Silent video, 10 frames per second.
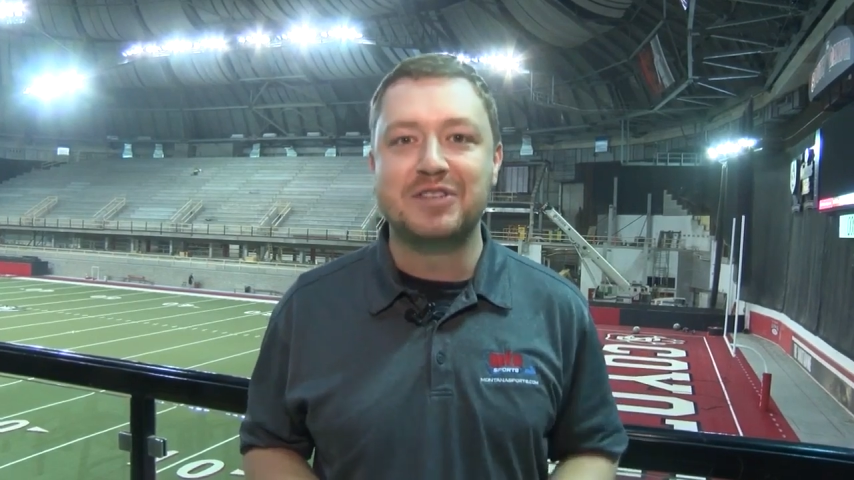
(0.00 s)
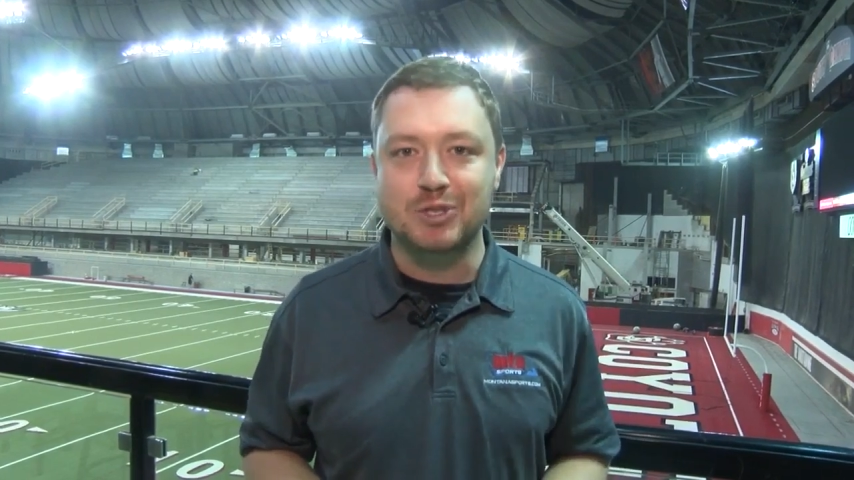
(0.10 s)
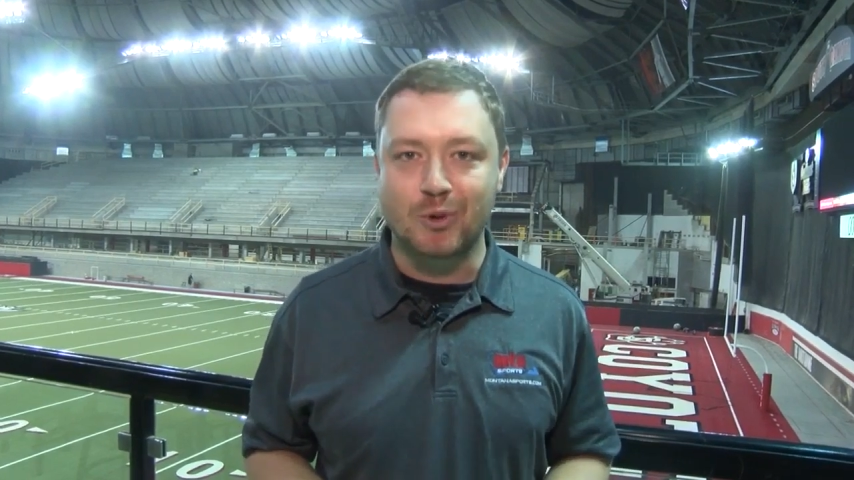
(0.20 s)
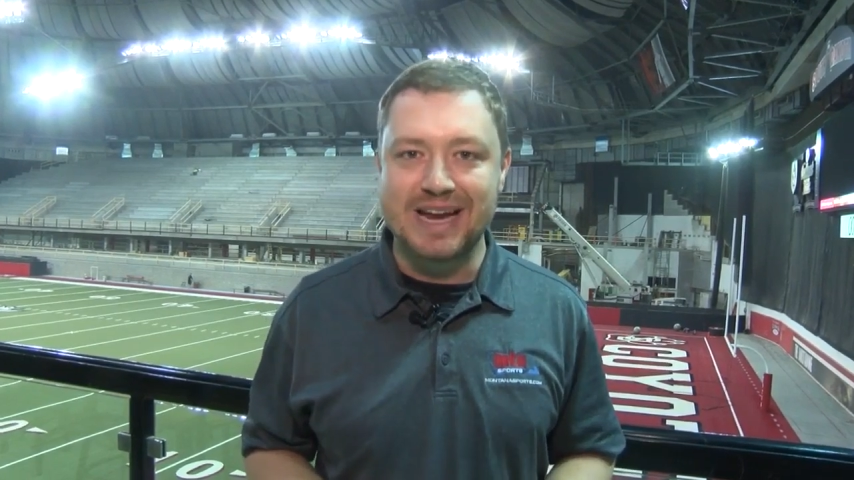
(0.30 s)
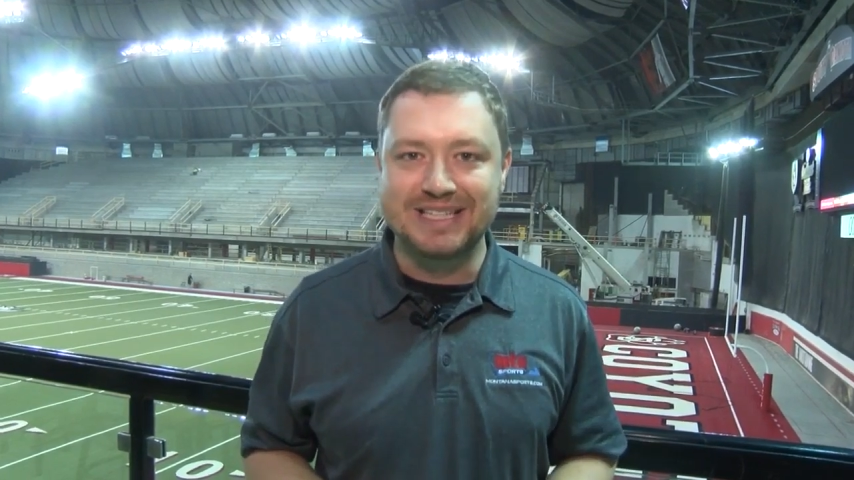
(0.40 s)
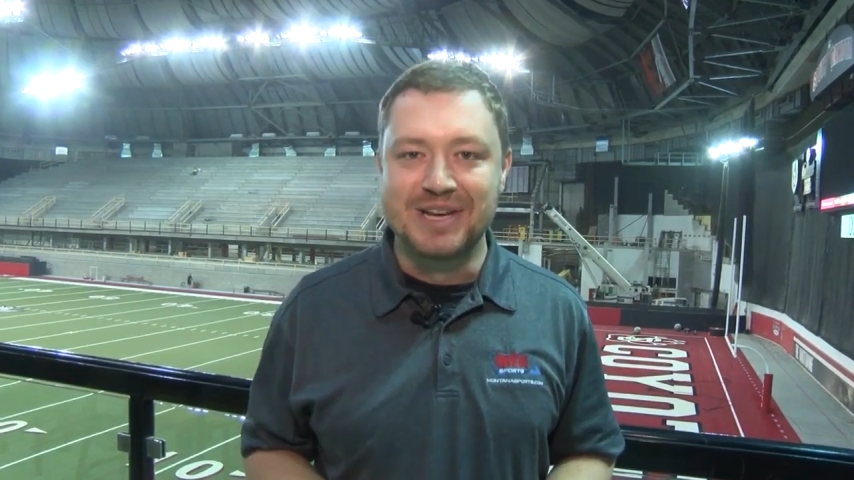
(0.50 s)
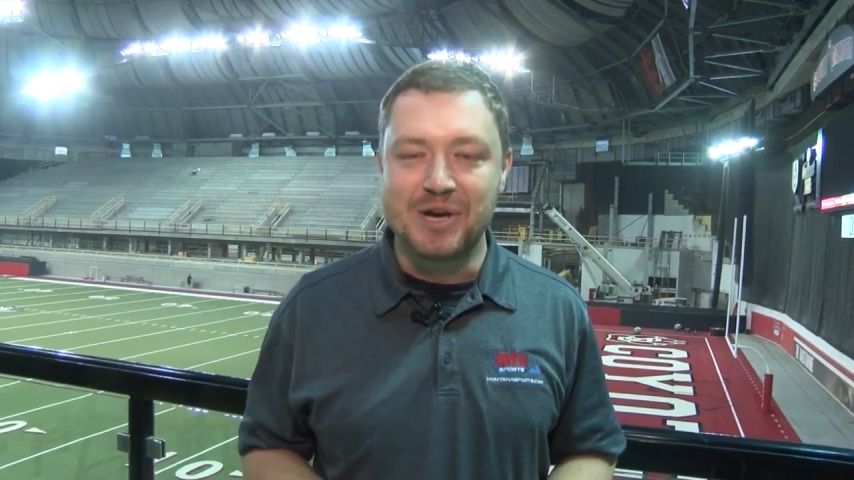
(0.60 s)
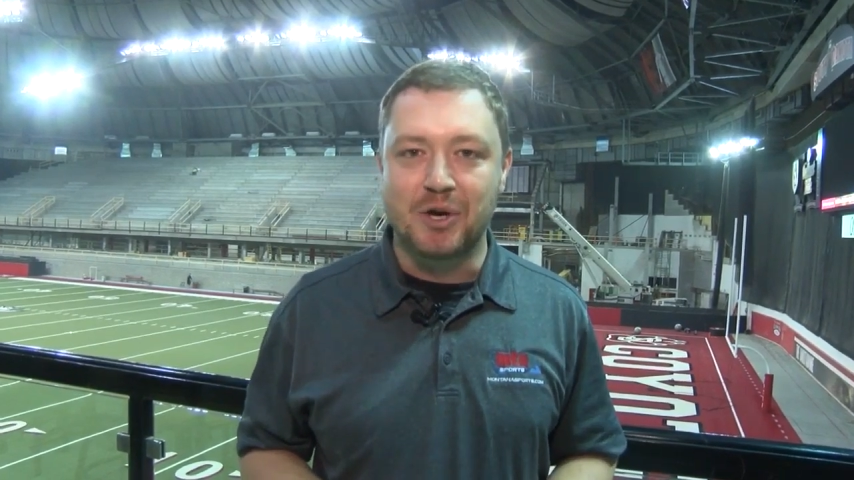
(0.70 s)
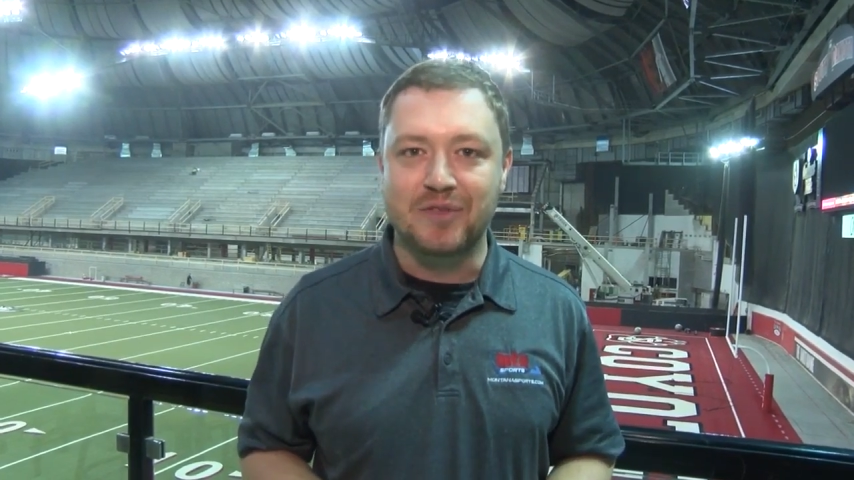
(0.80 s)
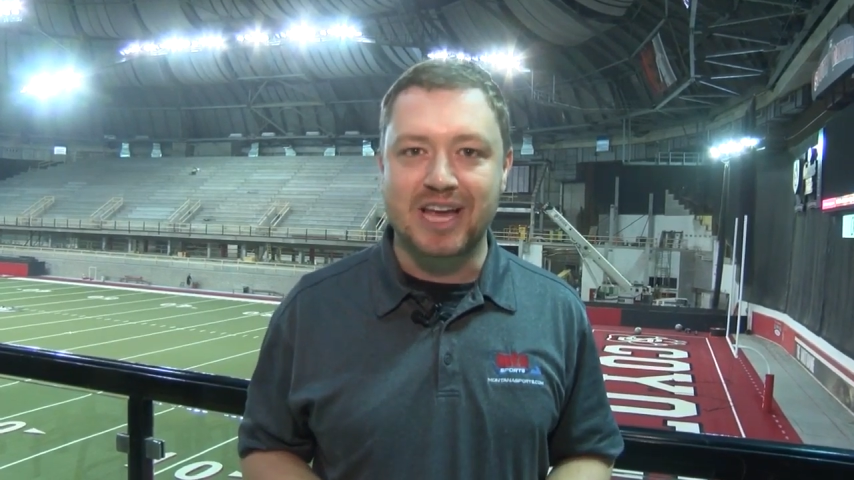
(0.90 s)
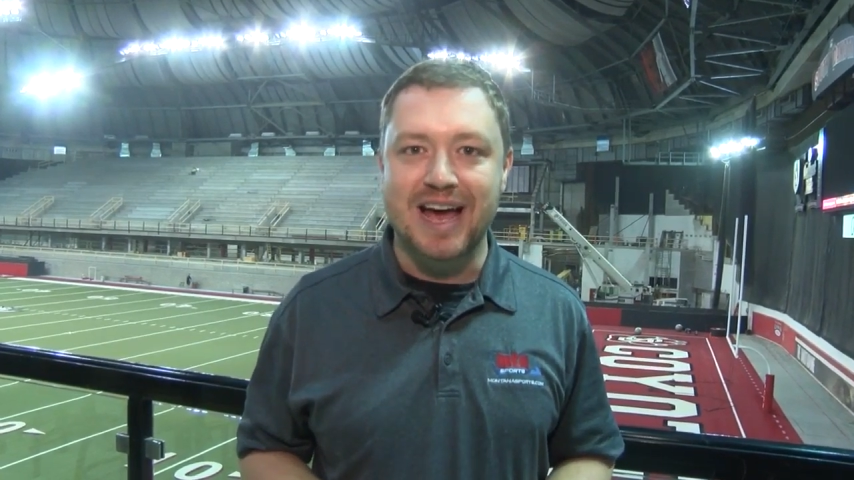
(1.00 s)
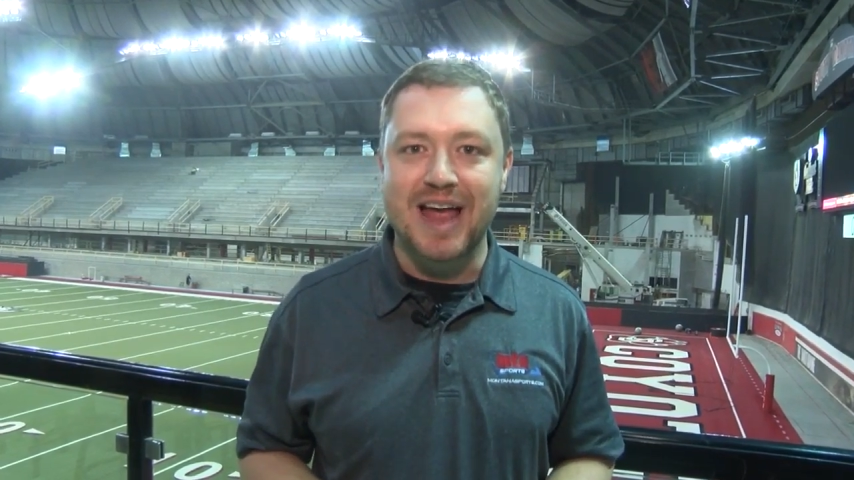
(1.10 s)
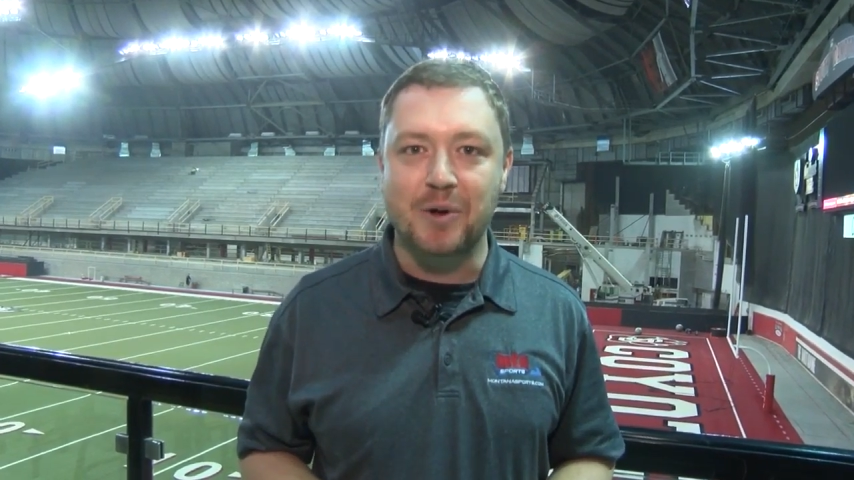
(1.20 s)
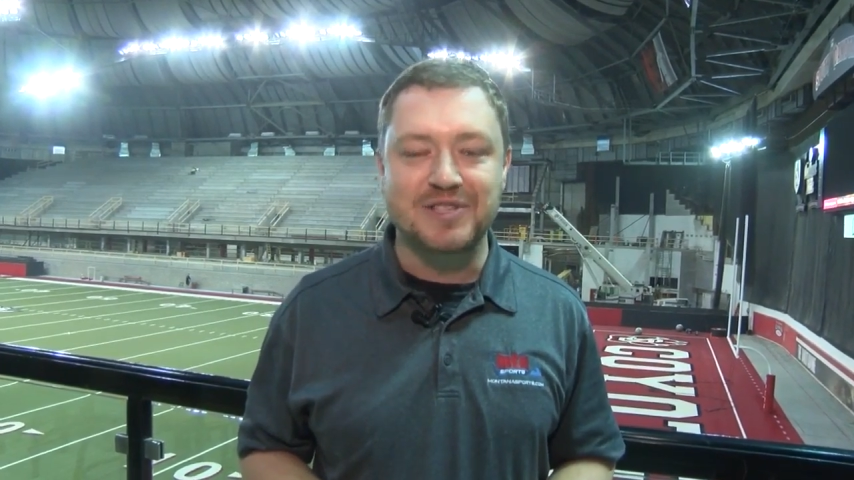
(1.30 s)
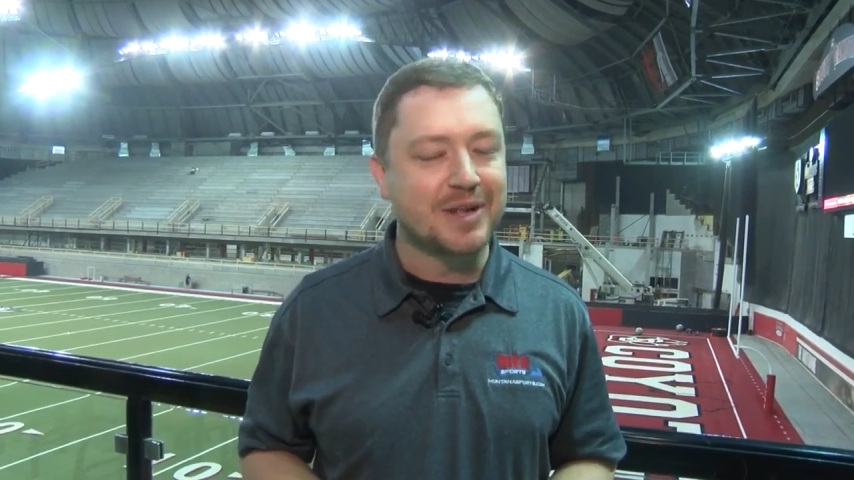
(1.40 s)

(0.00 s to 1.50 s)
straight over the Coyotes.